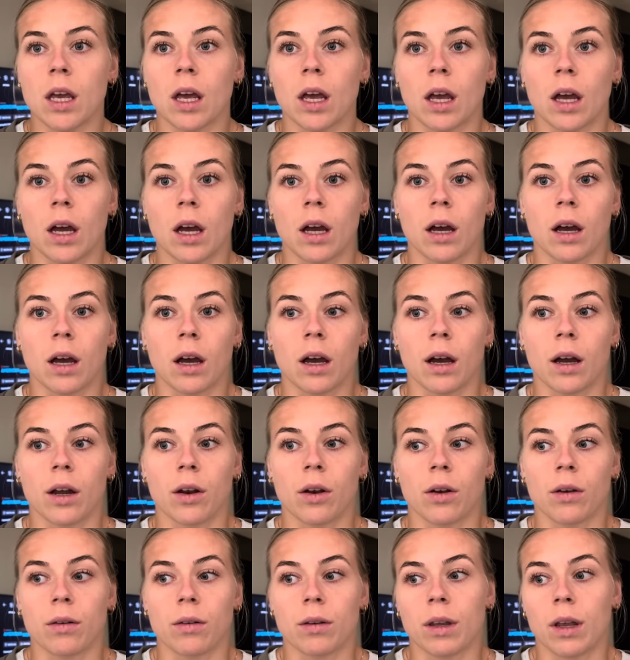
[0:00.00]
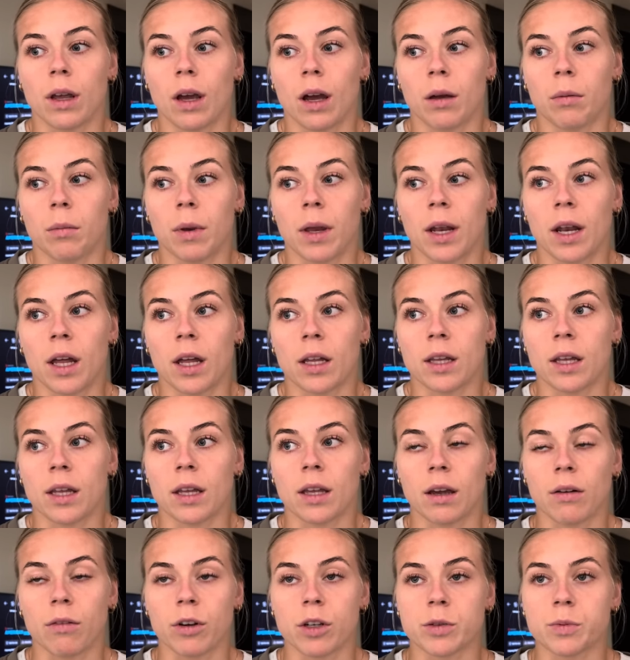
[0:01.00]
I
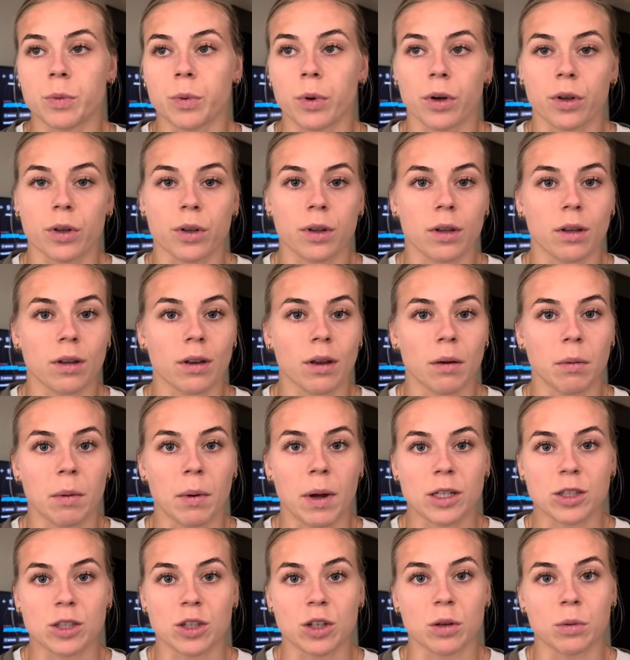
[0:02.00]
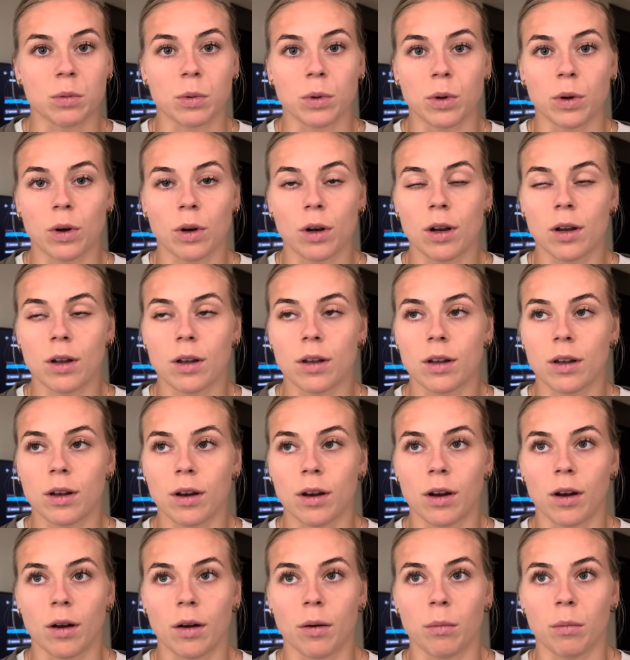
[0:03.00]
did every sport imaginable
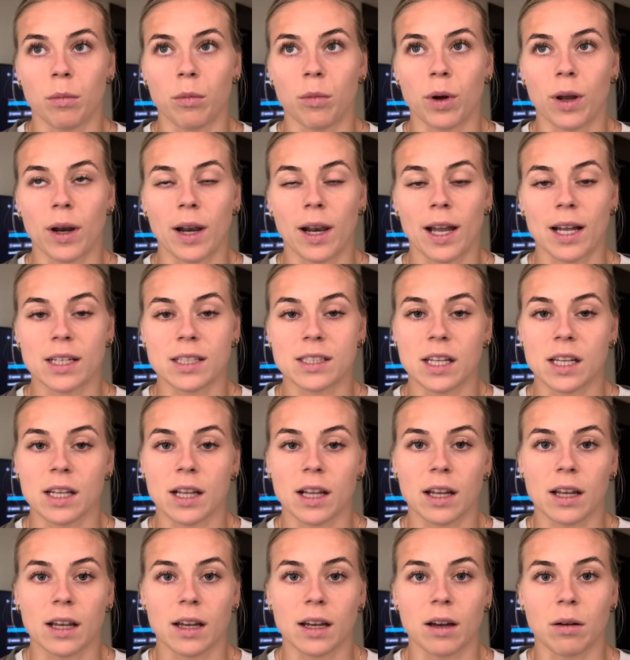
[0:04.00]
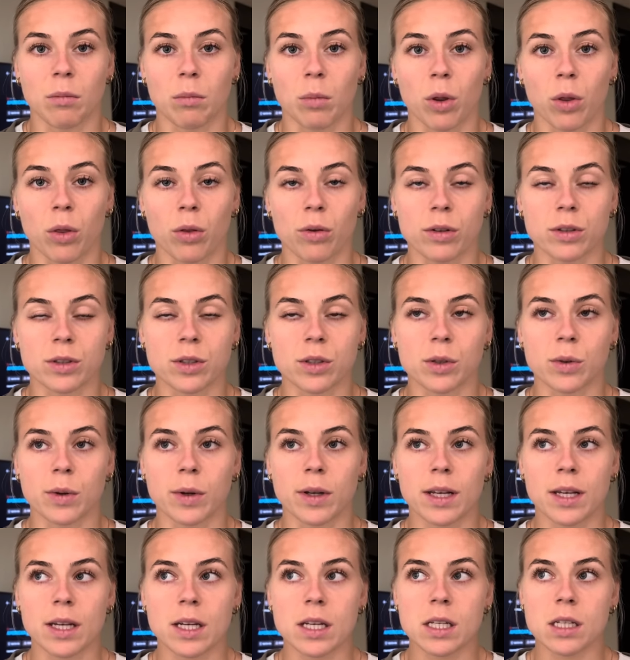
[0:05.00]
and lasted like a month or two
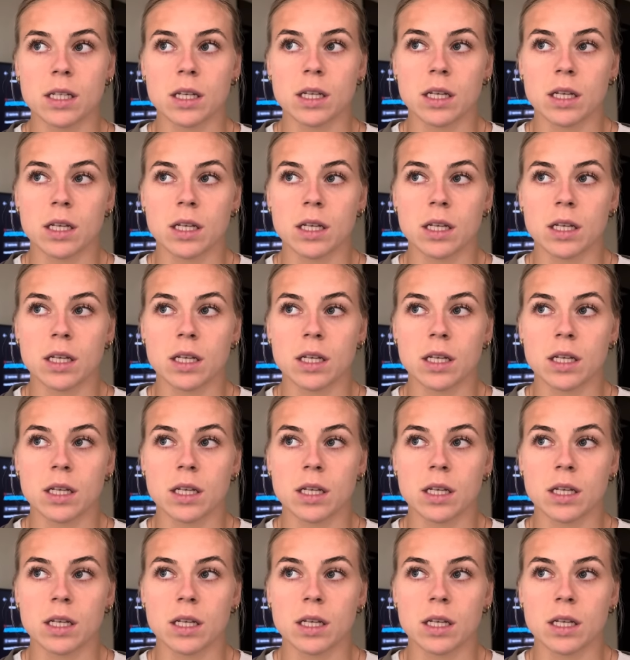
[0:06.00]
in it.